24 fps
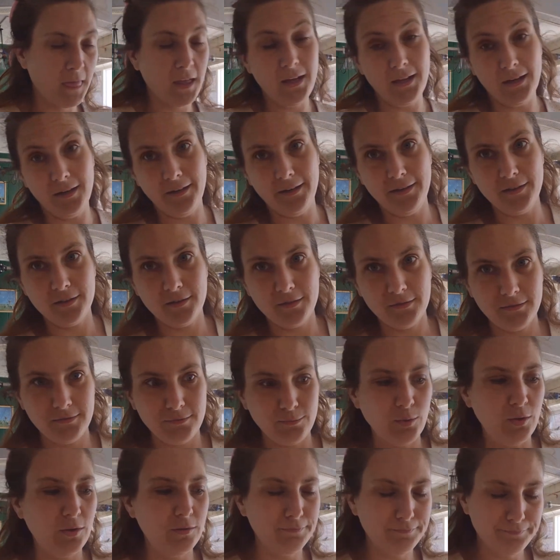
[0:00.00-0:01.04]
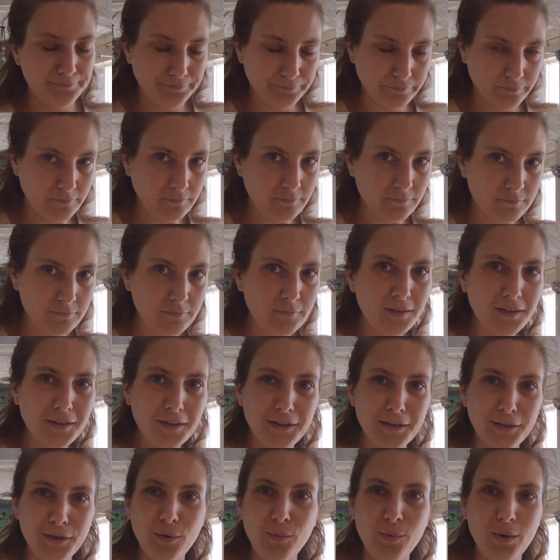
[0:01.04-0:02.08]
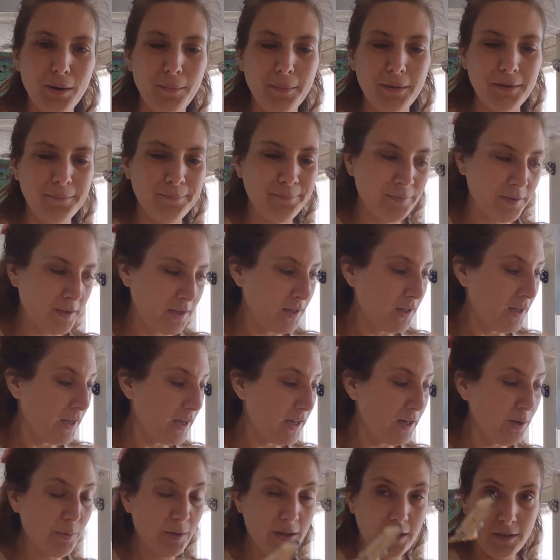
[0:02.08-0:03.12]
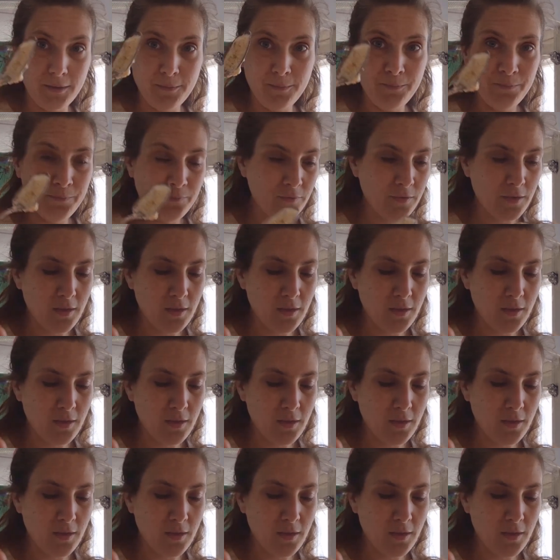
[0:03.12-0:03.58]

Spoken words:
And that's, well, you know what I mean. Anyway.